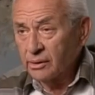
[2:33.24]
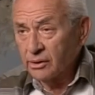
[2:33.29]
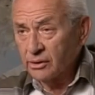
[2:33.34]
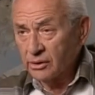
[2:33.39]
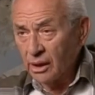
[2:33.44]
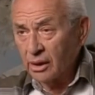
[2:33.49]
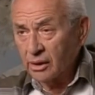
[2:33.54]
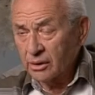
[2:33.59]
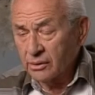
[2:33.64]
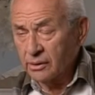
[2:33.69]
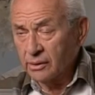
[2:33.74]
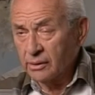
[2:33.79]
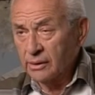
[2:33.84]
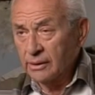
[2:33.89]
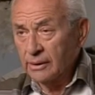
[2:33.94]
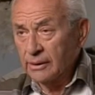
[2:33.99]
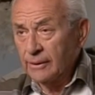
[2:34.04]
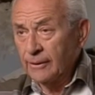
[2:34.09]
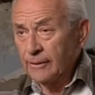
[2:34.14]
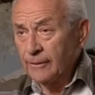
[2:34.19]
a doctor.
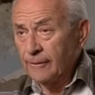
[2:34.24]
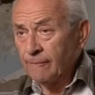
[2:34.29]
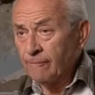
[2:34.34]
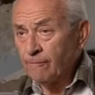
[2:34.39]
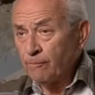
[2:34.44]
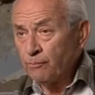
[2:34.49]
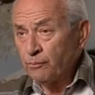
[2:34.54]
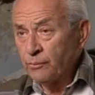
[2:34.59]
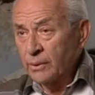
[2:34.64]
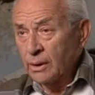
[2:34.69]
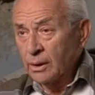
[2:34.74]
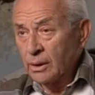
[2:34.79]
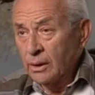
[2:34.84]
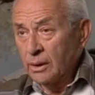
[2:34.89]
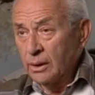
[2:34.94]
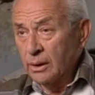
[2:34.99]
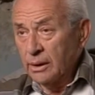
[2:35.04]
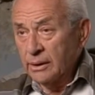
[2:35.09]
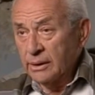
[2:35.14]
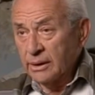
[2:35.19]

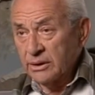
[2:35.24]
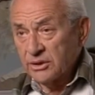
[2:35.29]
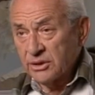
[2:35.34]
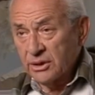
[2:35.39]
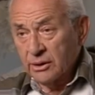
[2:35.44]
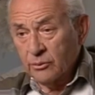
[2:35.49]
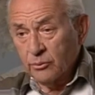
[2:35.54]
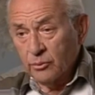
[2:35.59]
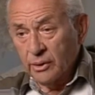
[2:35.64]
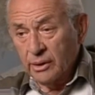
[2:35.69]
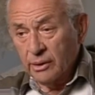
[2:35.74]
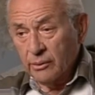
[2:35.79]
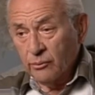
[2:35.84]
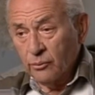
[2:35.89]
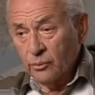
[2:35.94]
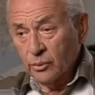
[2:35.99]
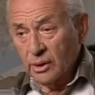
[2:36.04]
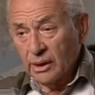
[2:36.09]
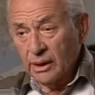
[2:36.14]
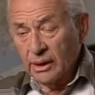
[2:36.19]
And I said, we
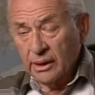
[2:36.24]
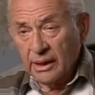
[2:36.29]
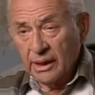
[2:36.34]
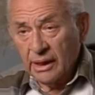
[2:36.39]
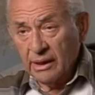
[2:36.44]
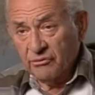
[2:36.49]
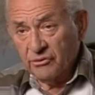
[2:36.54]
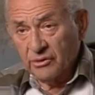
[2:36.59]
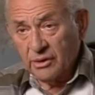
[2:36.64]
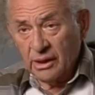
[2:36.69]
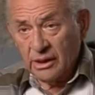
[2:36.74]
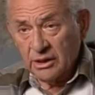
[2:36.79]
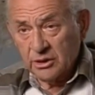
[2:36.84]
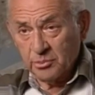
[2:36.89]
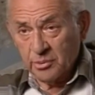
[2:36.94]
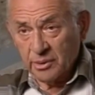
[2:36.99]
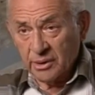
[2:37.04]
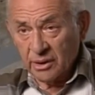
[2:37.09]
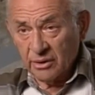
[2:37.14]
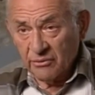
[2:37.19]
would like half the
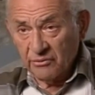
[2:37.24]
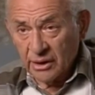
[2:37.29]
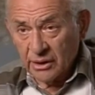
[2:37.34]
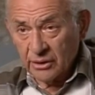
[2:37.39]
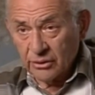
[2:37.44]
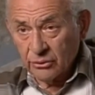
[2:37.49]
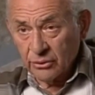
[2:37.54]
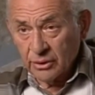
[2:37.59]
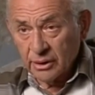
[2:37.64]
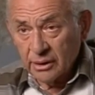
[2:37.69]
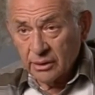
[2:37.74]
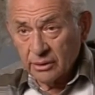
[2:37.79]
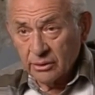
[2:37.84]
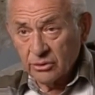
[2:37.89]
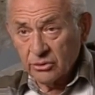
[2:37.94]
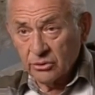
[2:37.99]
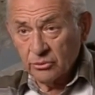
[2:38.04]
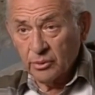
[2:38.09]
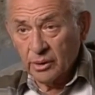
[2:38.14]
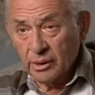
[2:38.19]
hospital evacuated
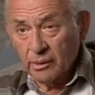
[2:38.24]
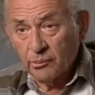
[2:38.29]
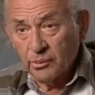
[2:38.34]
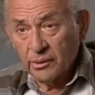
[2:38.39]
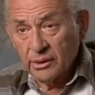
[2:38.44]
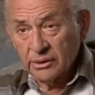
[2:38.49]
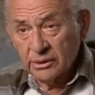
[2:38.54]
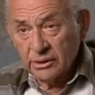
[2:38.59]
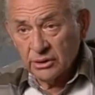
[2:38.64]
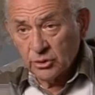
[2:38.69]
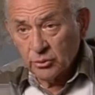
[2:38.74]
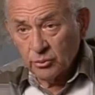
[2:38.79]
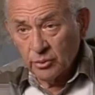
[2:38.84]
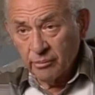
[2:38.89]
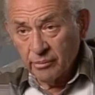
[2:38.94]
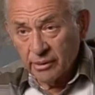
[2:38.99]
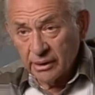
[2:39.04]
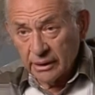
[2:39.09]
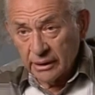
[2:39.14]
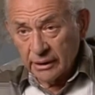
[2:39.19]
so that we can bring these
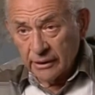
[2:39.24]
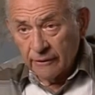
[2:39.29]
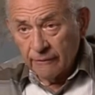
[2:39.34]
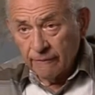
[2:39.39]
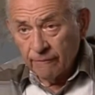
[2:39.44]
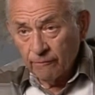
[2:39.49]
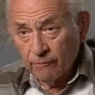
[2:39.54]
women in.